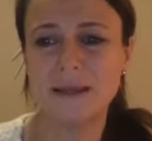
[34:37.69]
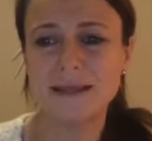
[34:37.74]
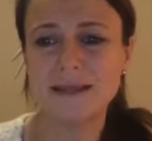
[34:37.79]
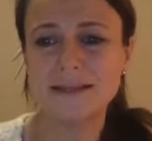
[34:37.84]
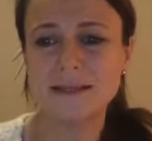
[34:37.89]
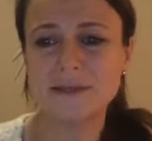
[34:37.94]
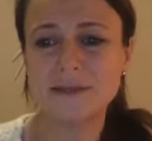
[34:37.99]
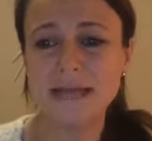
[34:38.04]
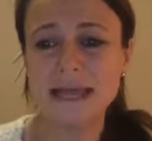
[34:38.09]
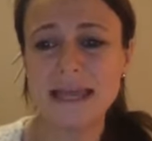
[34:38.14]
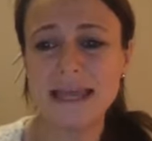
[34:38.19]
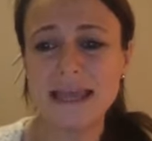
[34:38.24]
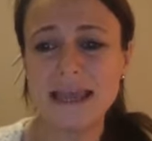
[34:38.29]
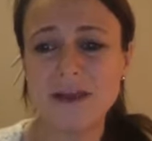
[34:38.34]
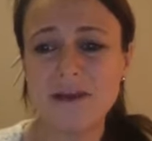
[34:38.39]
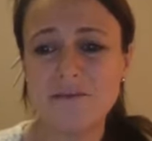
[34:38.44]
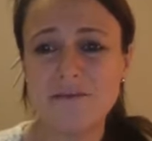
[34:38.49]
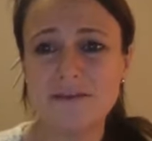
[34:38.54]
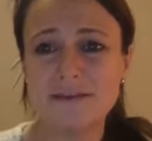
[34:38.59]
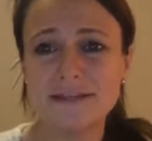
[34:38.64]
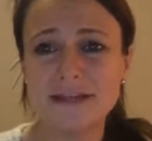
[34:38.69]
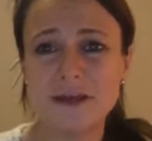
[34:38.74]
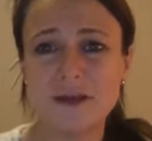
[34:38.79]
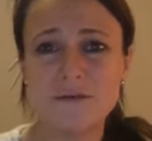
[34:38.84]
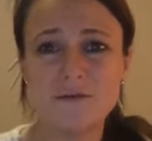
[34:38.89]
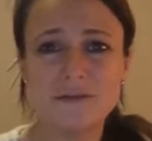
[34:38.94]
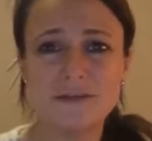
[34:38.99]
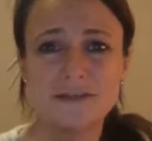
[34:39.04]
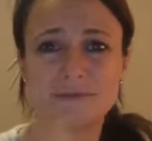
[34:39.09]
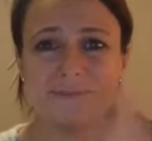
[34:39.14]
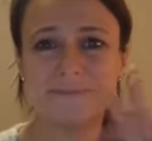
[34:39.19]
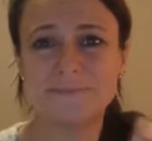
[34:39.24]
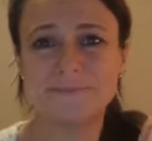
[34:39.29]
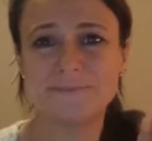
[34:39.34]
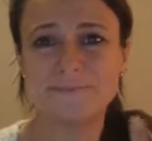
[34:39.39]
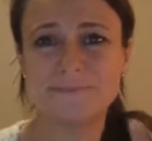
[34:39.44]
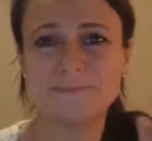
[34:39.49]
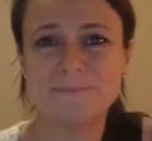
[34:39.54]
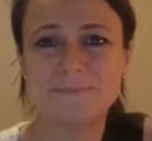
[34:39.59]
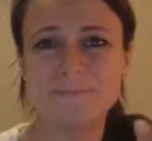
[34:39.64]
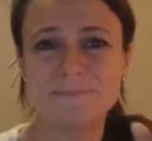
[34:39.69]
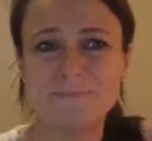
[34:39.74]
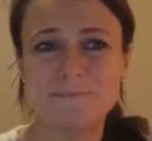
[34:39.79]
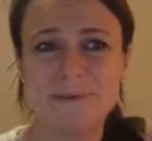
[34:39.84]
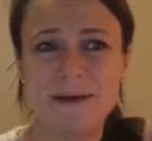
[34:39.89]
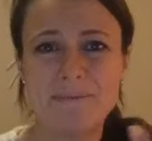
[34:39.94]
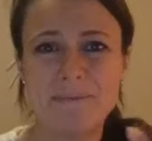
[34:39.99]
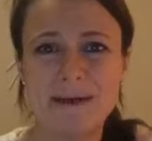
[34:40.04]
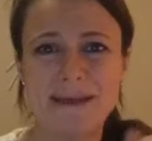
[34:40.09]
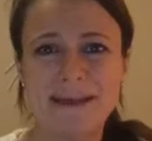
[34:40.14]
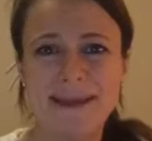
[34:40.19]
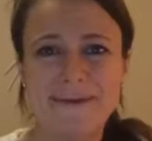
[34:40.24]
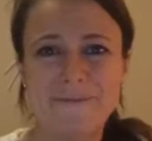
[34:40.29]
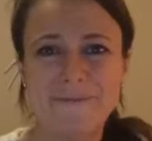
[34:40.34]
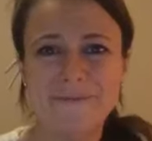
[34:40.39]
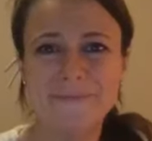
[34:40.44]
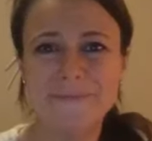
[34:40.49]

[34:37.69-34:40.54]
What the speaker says: So take care of yourselves. Bye-bye now.